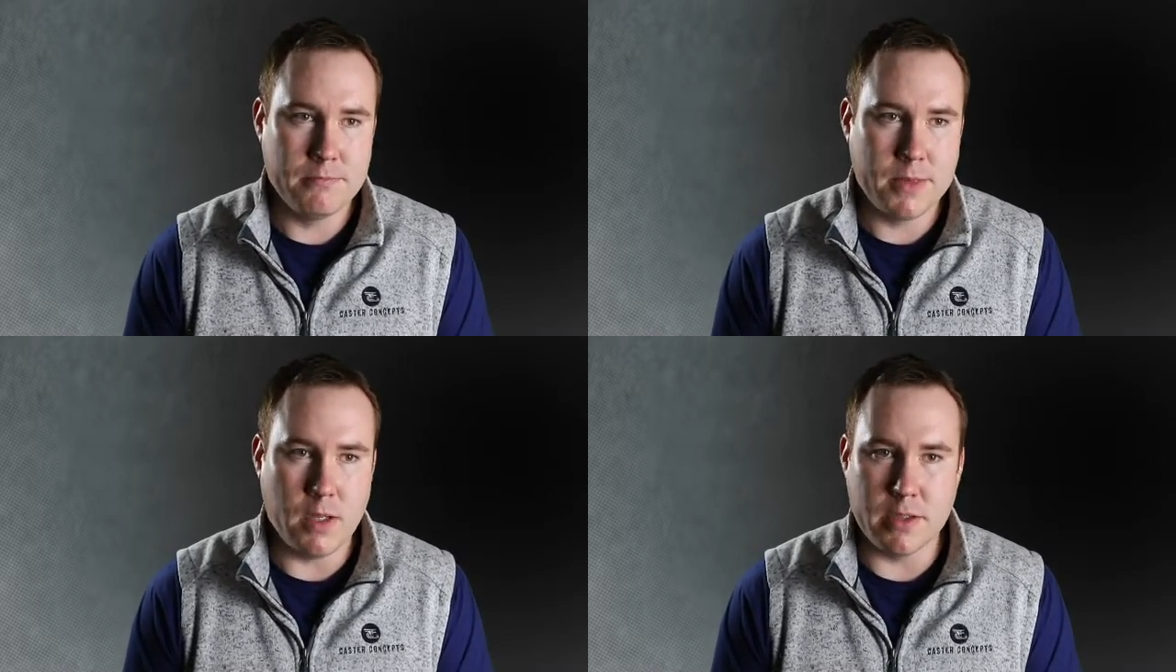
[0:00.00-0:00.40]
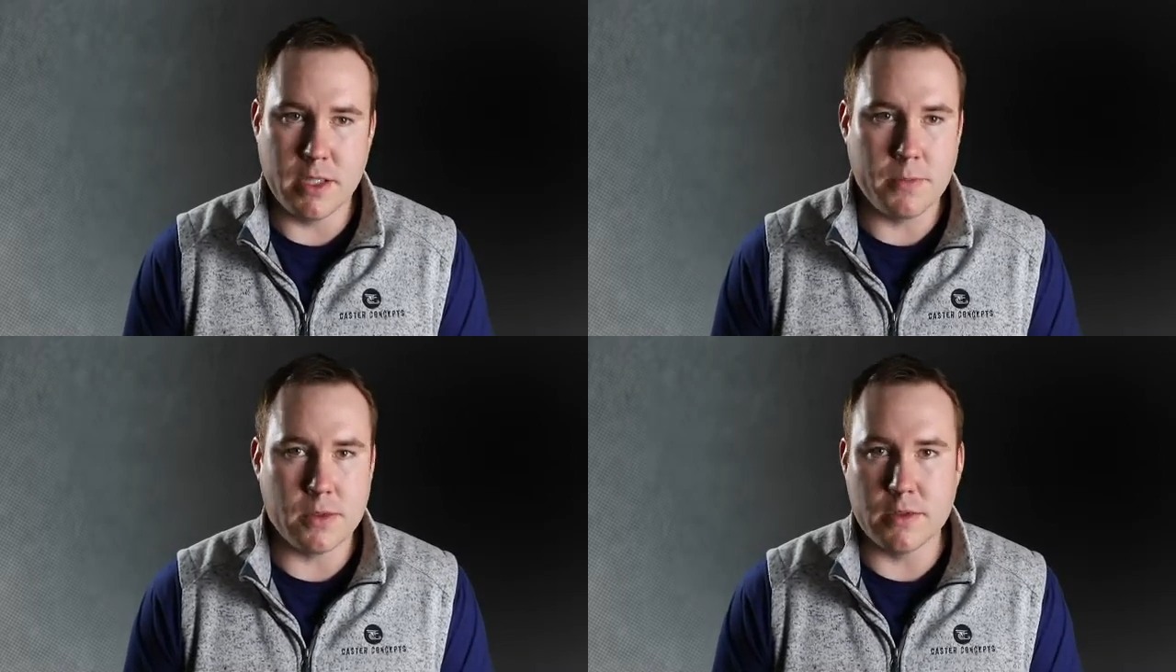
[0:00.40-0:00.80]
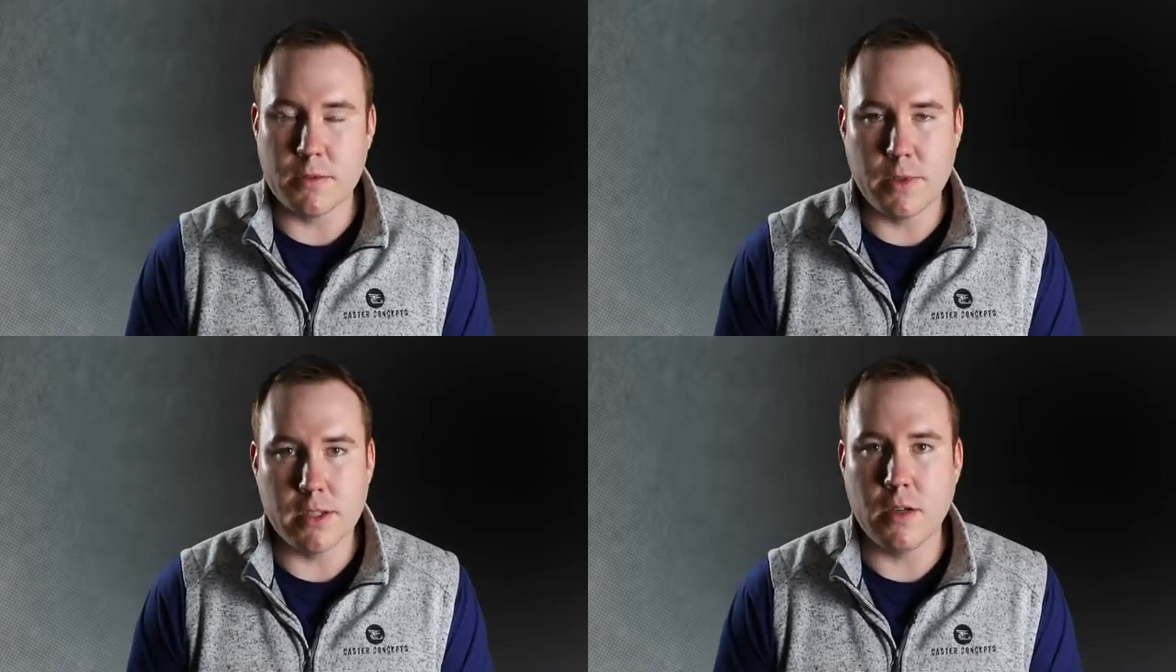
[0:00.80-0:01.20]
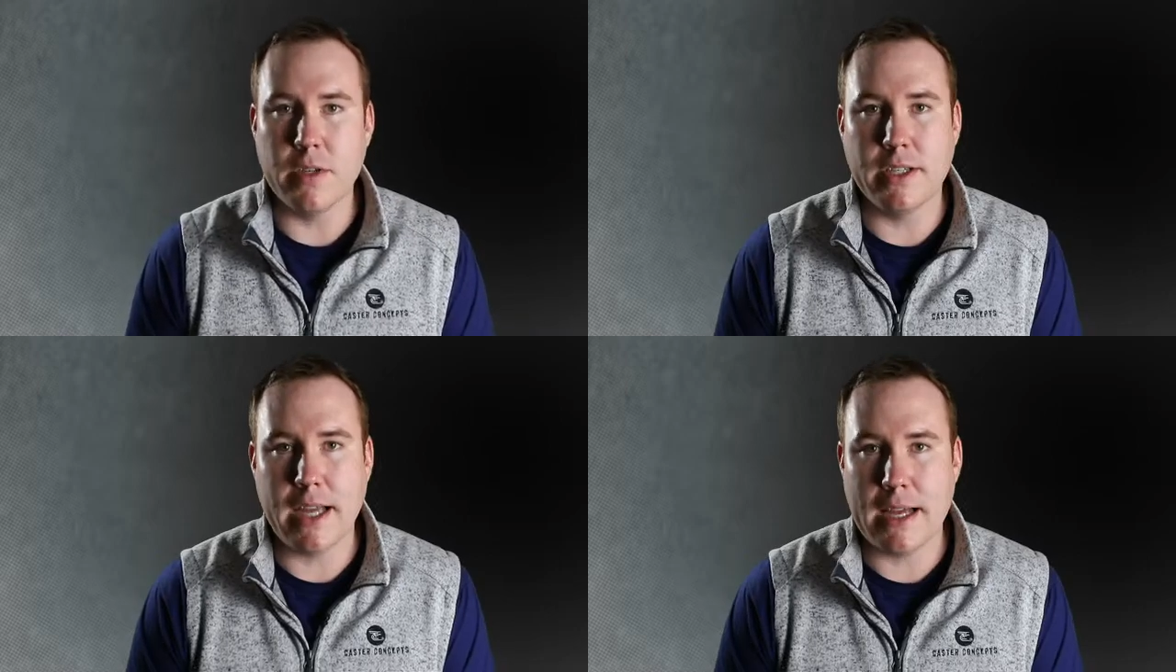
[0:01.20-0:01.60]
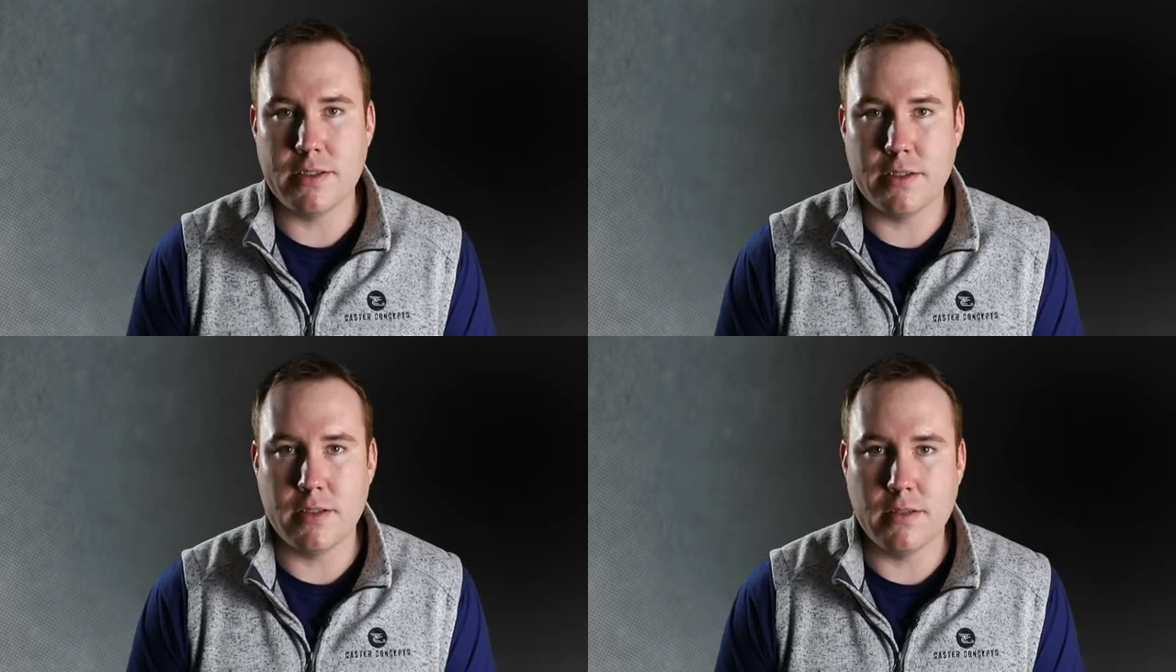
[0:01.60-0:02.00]
a typical spring-loaded
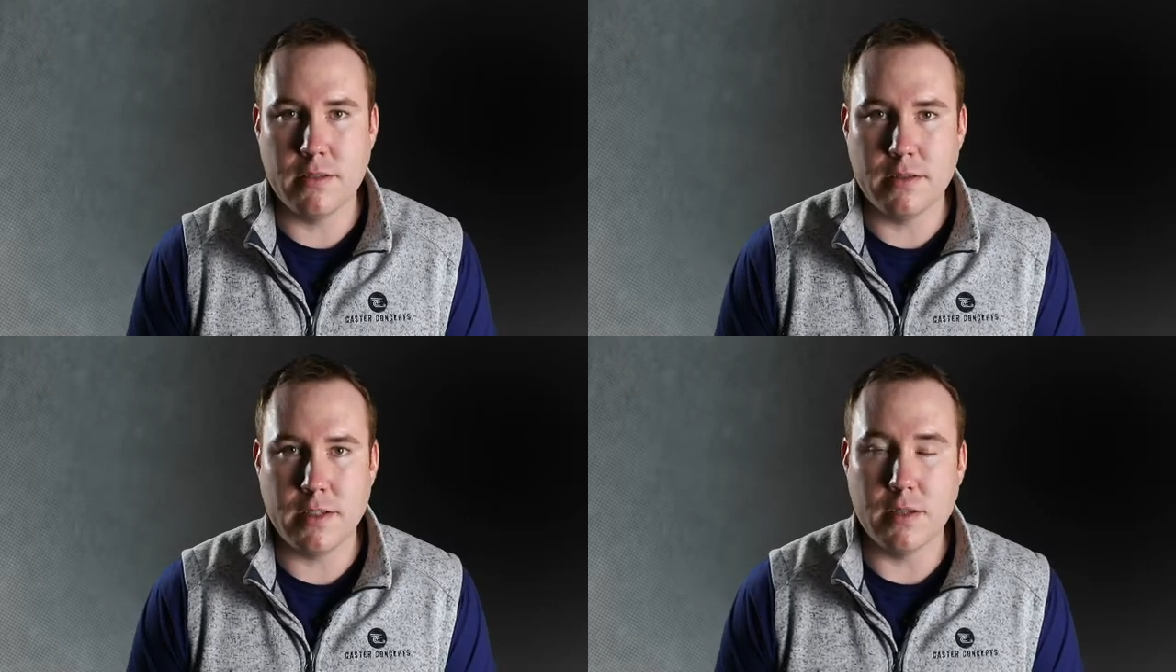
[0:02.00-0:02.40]
caster,